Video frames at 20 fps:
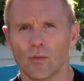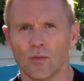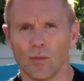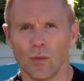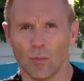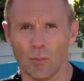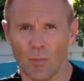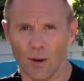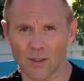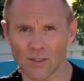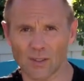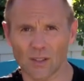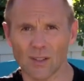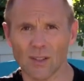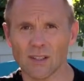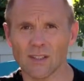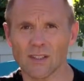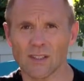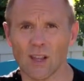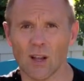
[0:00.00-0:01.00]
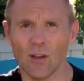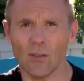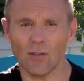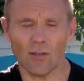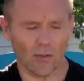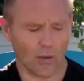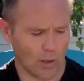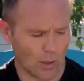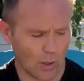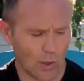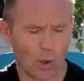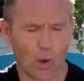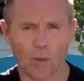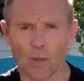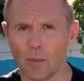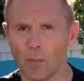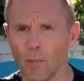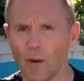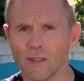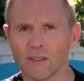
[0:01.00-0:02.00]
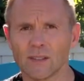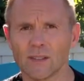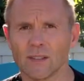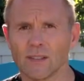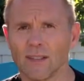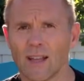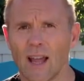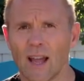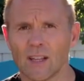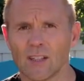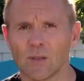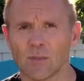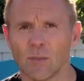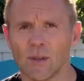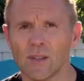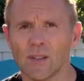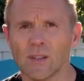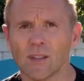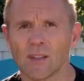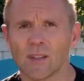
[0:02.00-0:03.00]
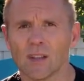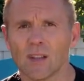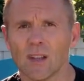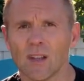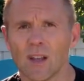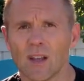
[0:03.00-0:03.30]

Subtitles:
the muscle itself, the muscle attachments?